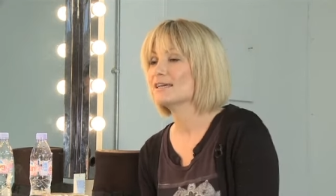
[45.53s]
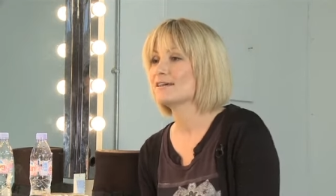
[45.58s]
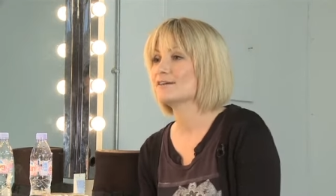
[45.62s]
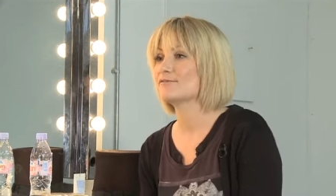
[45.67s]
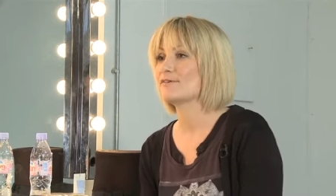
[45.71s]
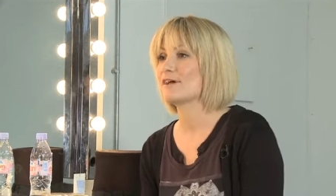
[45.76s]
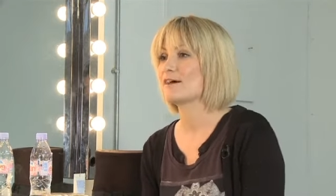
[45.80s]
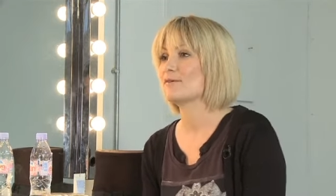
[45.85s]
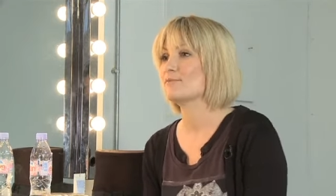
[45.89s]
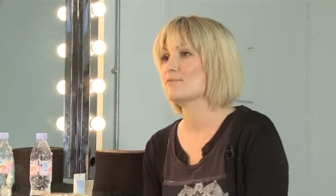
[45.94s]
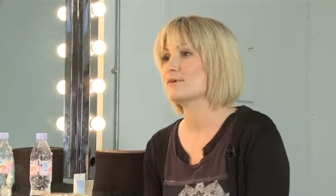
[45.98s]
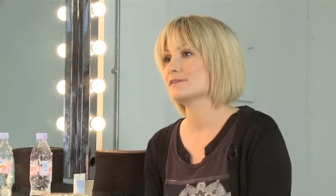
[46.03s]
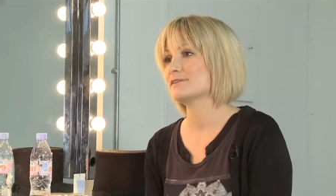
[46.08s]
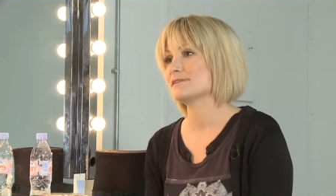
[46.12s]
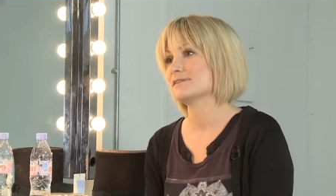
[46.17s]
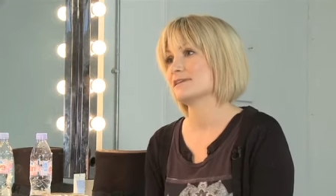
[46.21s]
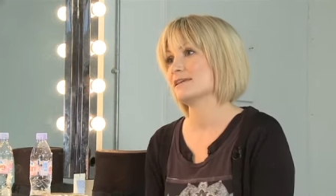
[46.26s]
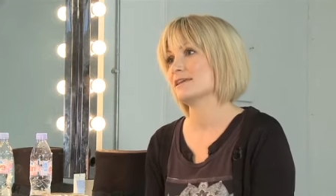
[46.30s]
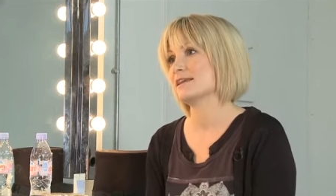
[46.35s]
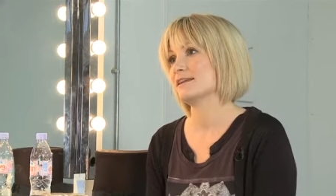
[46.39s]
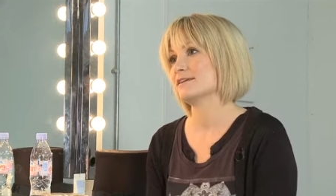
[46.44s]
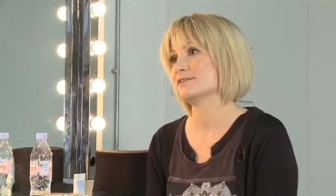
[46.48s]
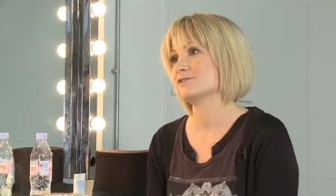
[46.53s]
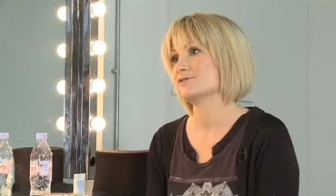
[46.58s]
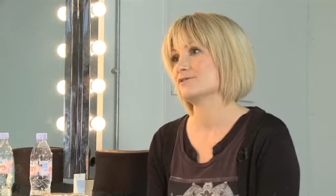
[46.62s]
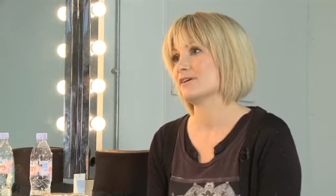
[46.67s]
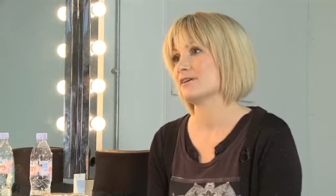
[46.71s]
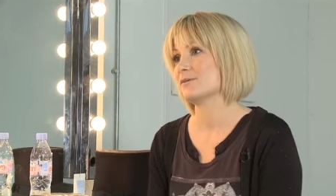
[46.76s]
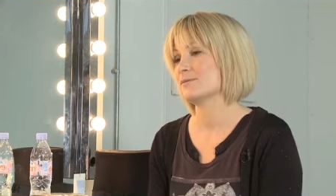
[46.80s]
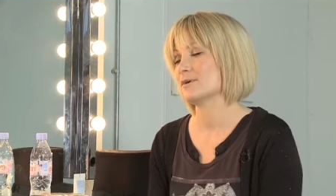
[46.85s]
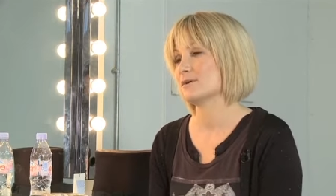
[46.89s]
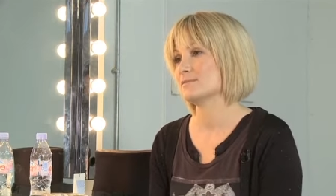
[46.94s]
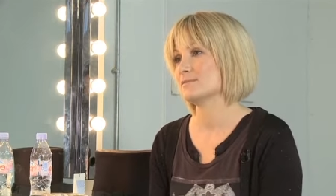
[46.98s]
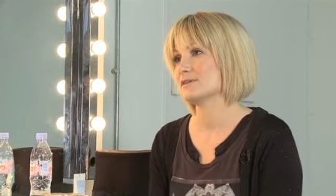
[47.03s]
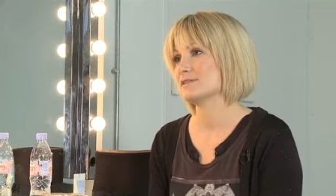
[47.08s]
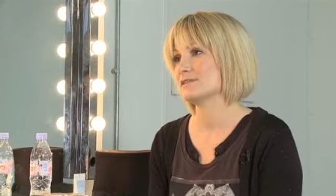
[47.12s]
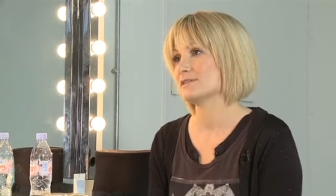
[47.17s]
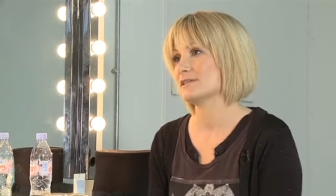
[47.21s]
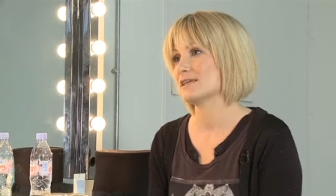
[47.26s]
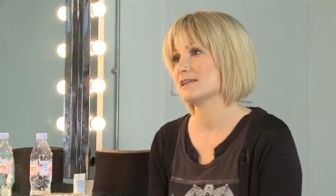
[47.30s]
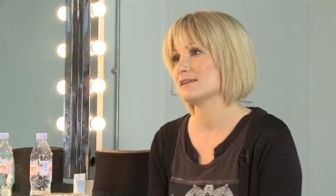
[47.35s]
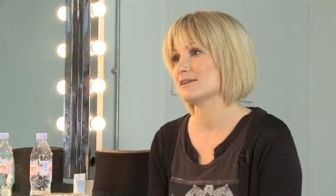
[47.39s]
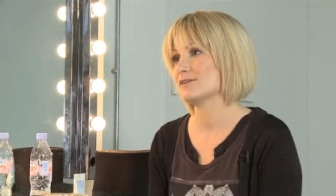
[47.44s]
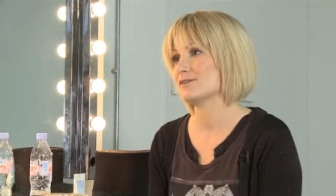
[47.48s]
around my skin, trying to make my
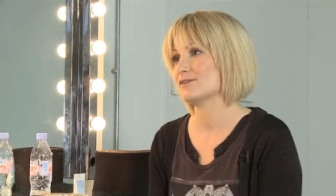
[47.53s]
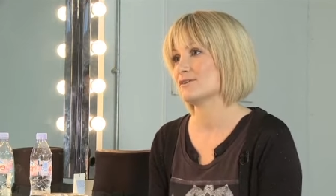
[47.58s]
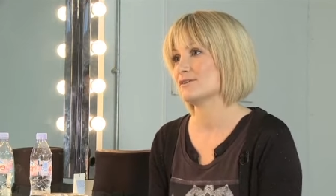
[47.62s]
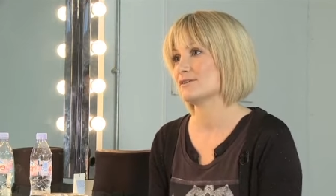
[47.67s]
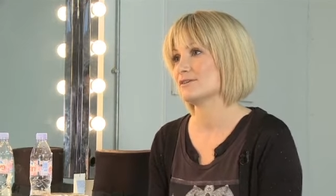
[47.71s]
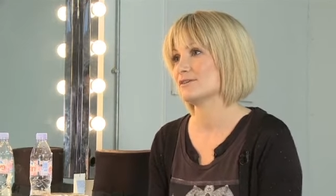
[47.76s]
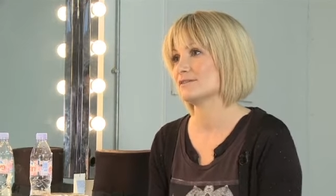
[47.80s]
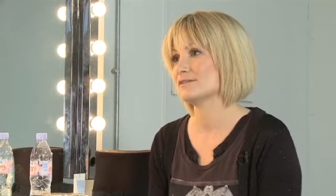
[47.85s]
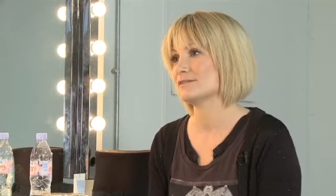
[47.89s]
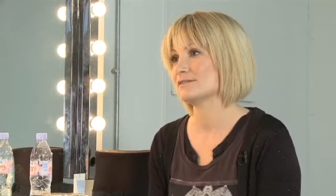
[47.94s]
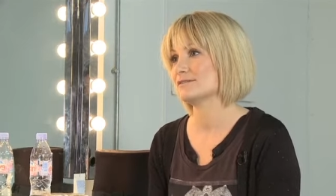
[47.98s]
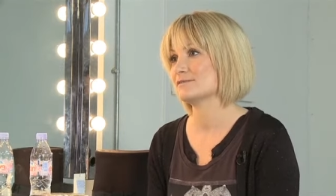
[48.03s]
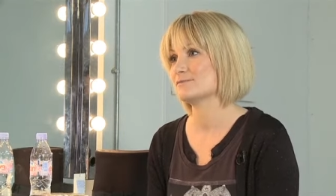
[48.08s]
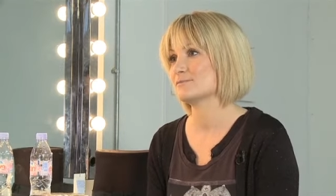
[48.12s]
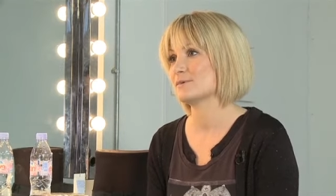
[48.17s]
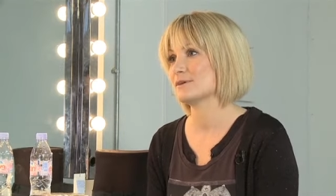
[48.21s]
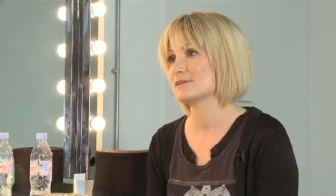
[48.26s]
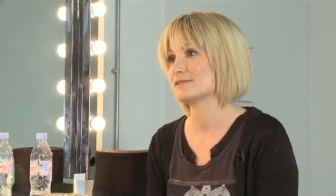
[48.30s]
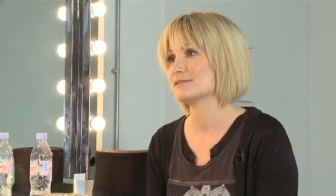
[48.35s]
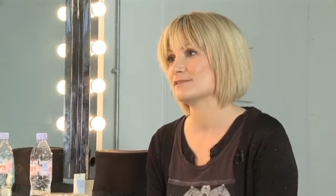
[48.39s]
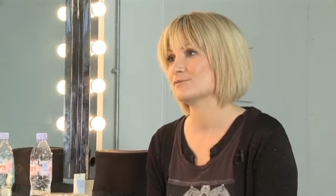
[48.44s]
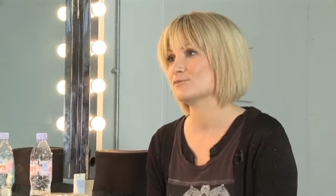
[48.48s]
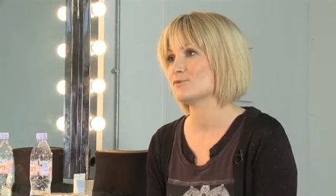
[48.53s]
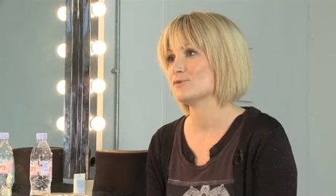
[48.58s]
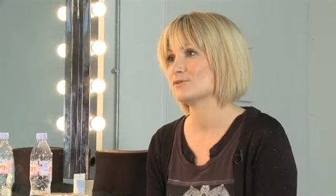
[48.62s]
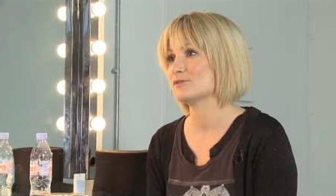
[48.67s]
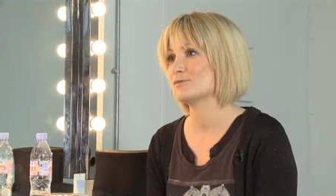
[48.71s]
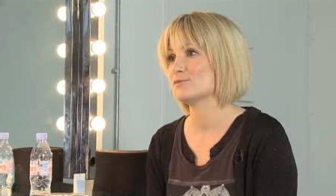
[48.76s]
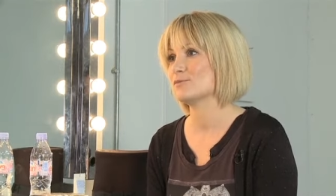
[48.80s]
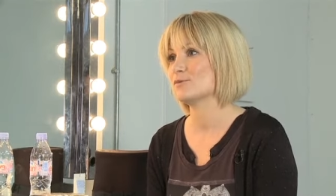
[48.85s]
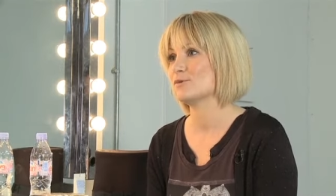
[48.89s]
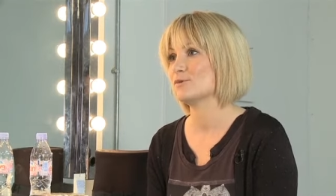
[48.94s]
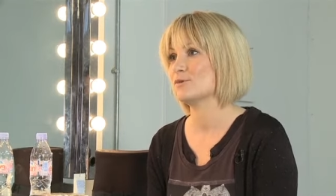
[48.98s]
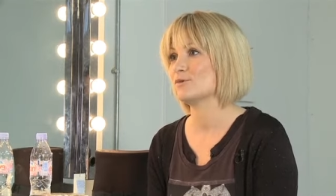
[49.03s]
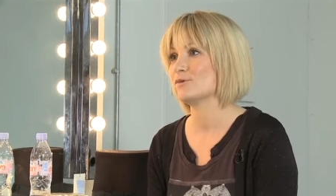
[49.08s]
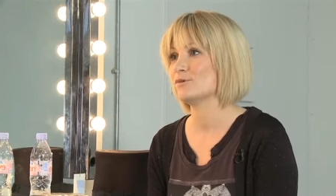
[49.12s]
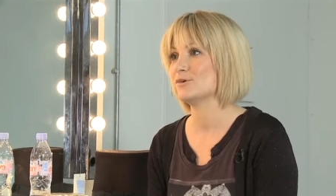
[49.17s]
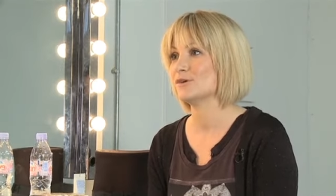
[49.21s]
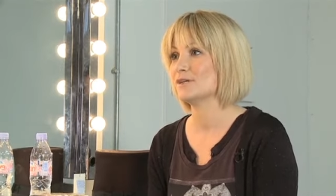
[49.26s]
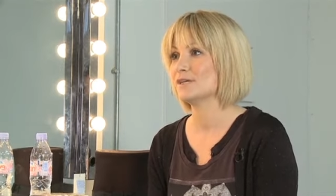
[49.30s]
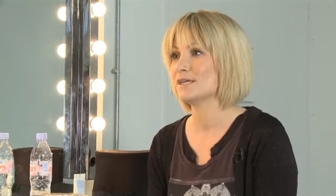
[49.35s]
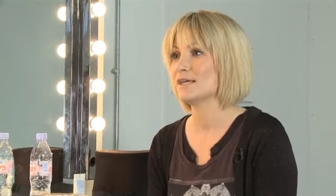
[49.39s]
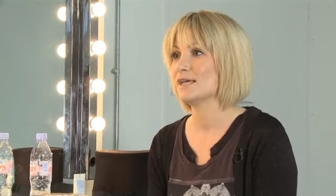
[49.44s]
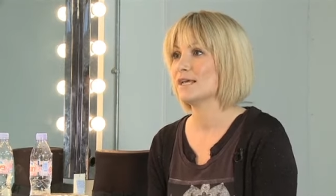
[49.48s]
skin look as best as possible, or